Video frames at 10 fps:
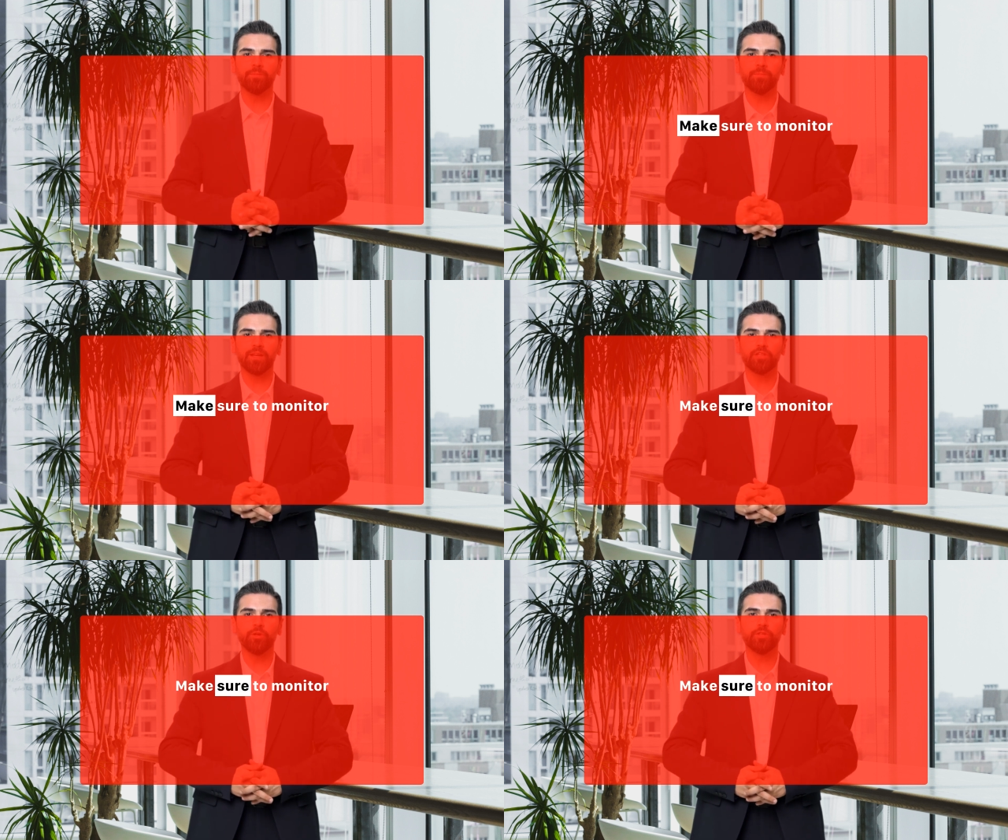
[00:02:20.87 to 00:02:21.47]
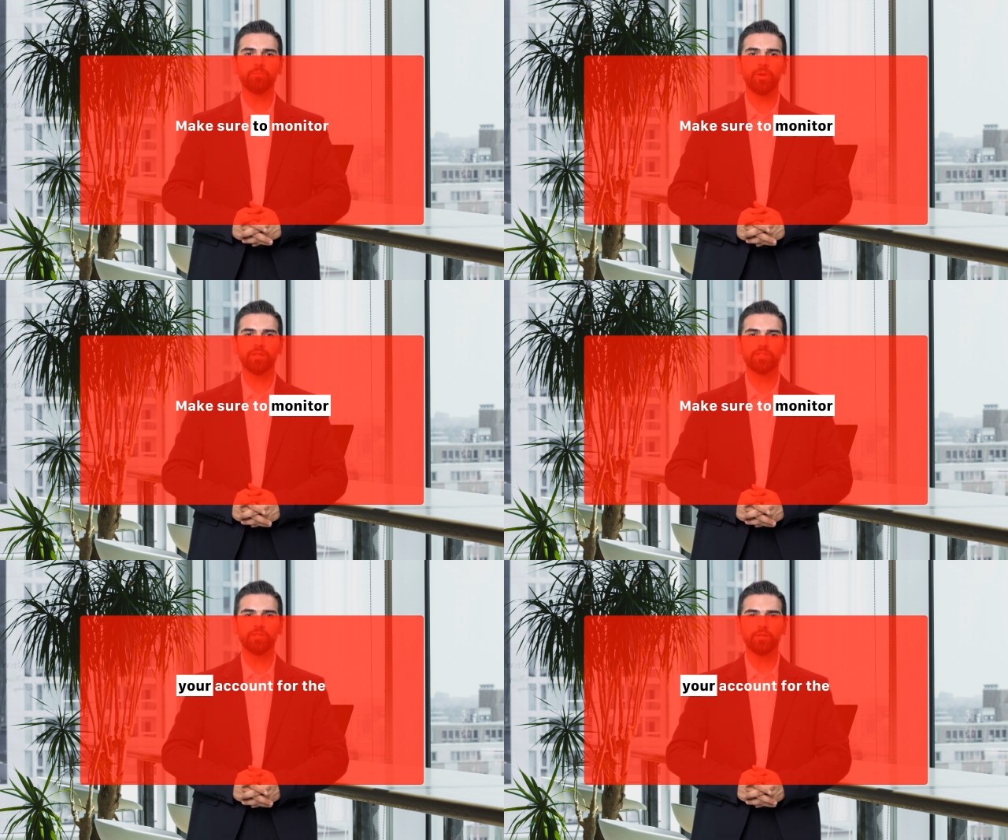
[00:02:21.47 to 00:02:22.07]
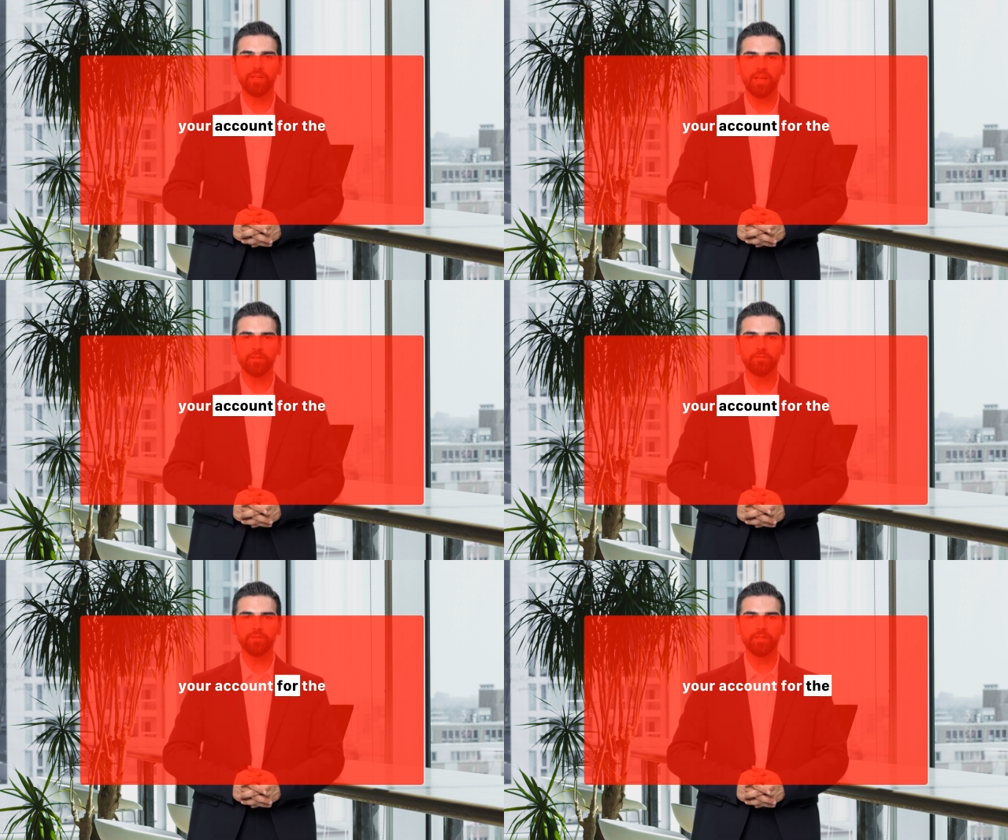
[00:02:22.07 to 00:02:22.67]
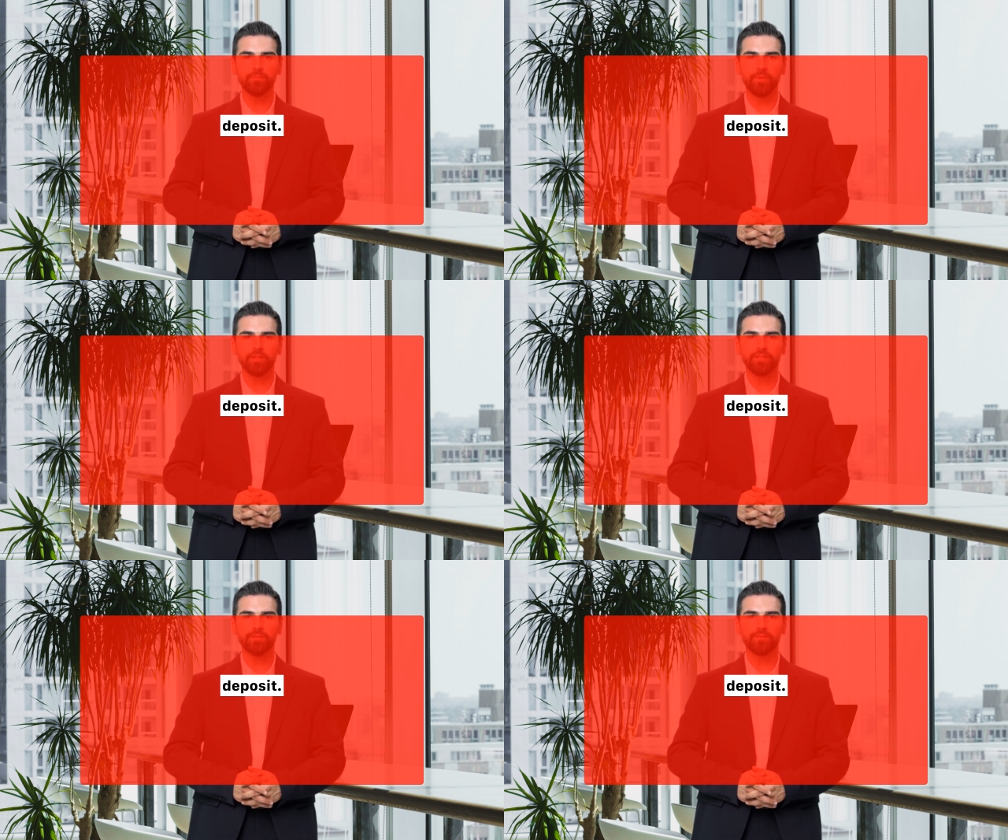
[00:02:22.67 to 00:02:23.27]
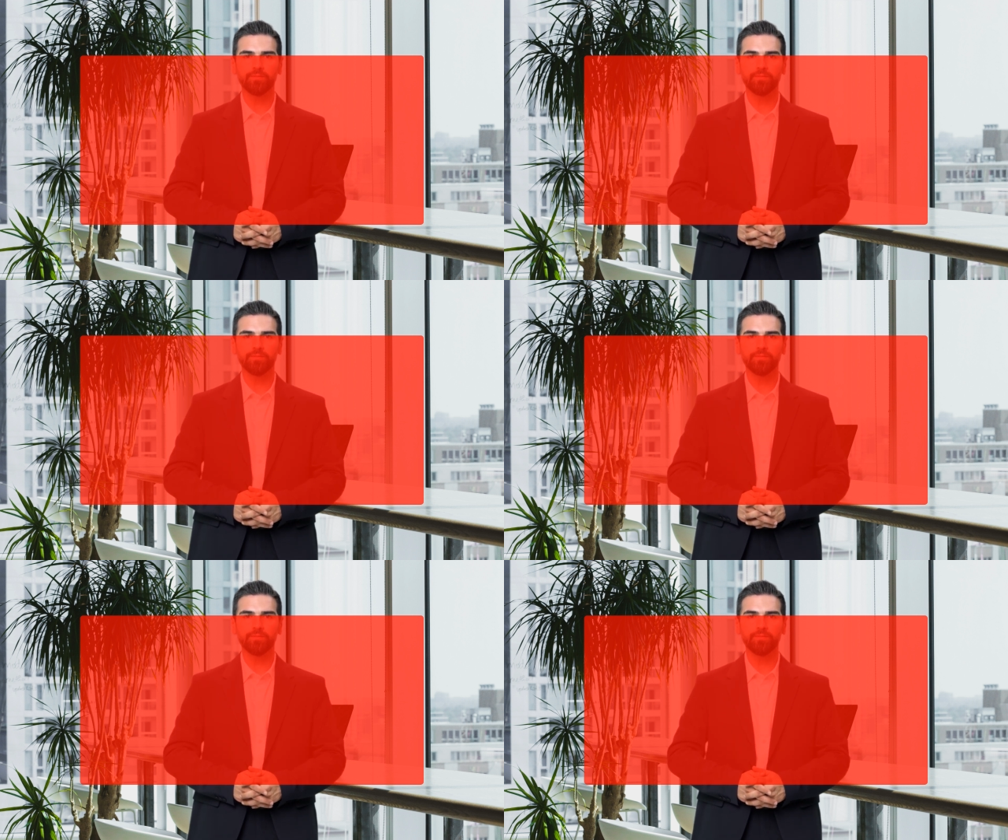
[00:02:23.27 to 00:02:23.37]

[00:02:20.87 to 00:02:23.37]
Make sure to monitor your account for the deposit.